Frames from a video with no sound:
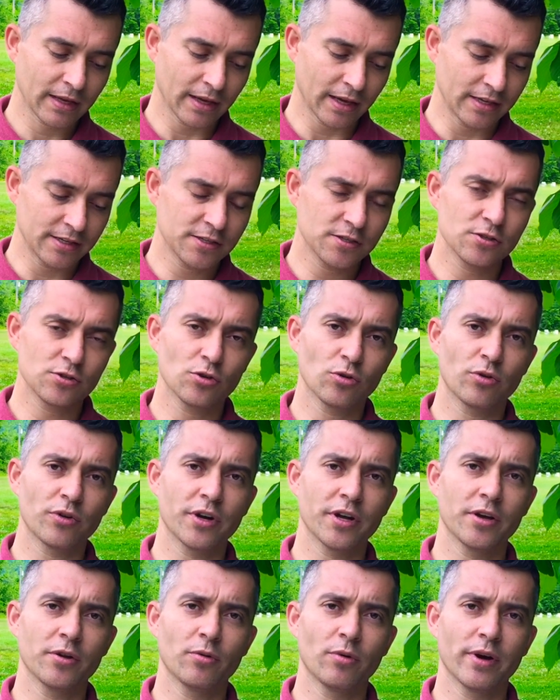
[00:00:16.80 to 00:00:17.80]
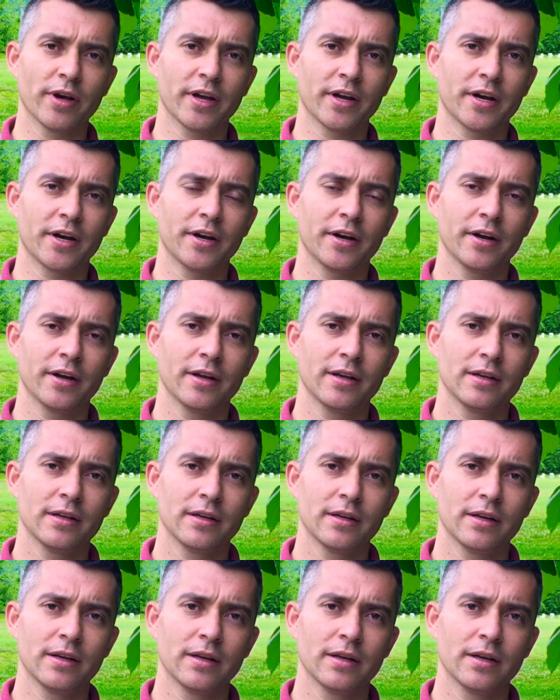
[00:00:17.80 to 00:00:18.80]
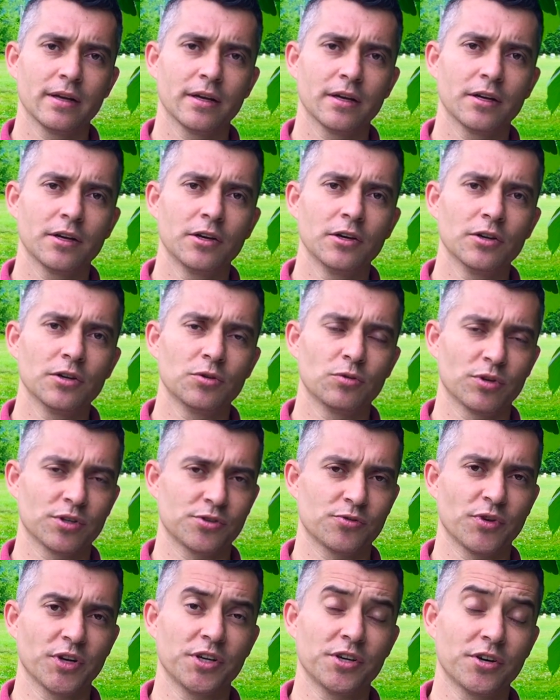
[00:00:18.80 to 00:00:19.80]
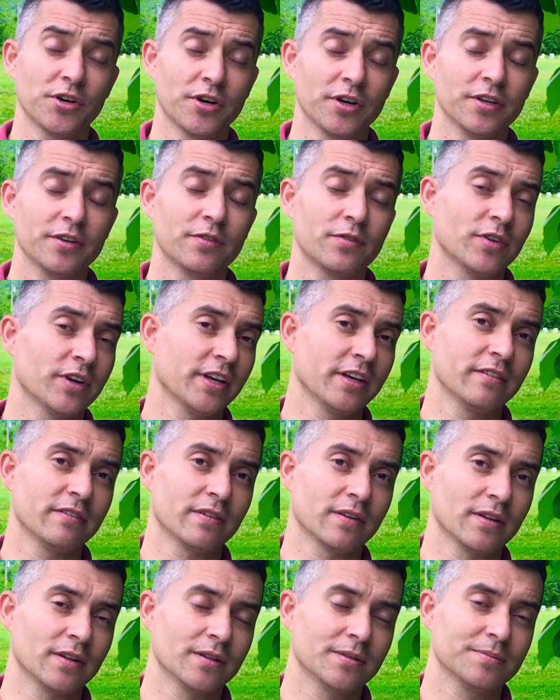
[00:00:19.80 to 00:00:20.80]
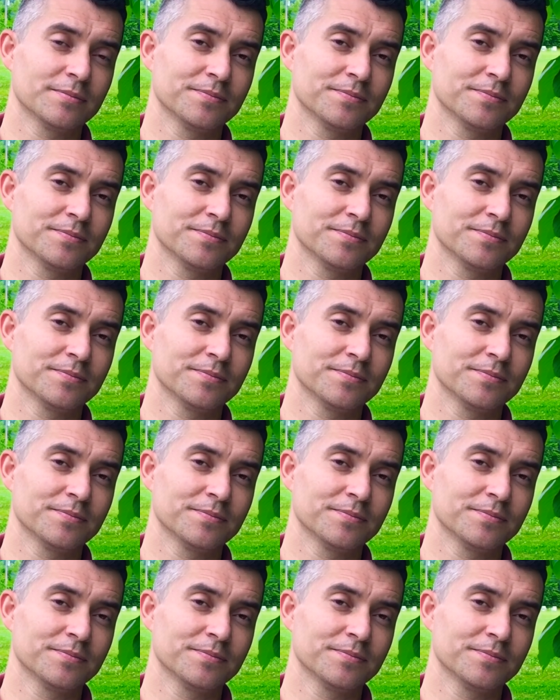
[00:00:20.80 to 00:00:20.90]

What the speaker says: A story where good was returned for evil